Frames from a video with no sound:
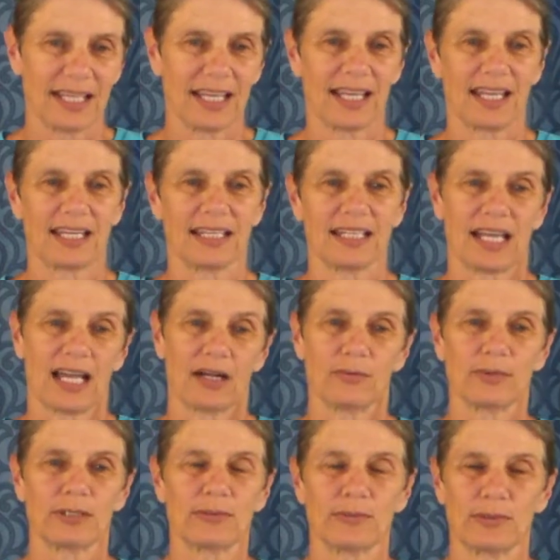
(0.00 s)
and
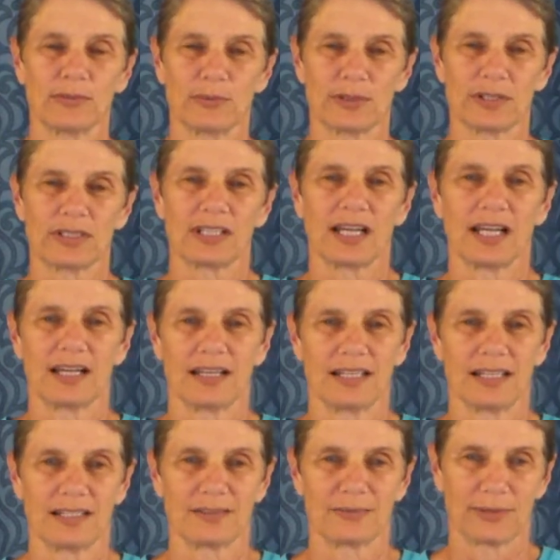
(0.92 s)
now we will work
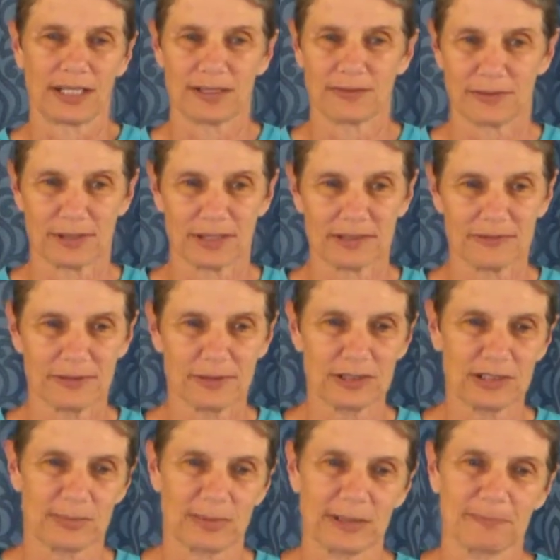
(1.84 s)
on rate of
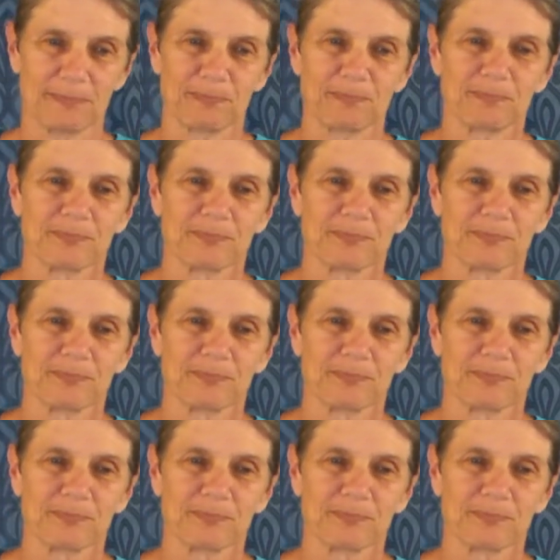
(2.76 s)
reinforcement.